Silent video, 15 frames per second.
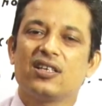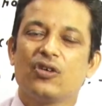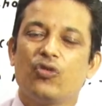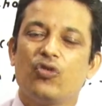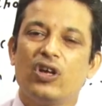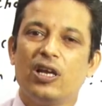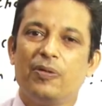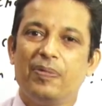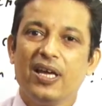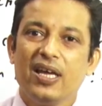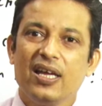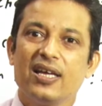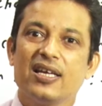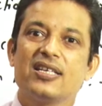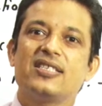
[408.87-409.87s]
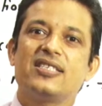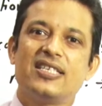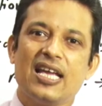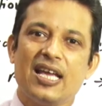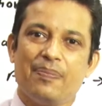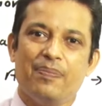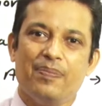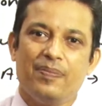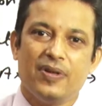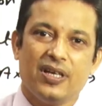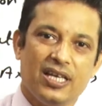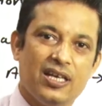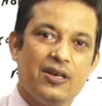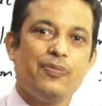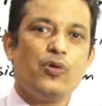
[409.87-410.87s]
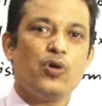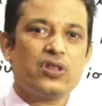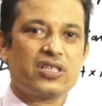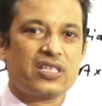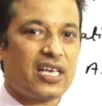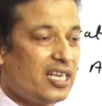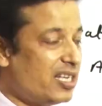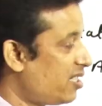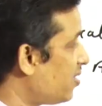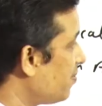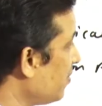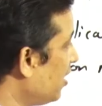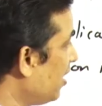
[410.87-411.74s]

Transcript: will be same in both case,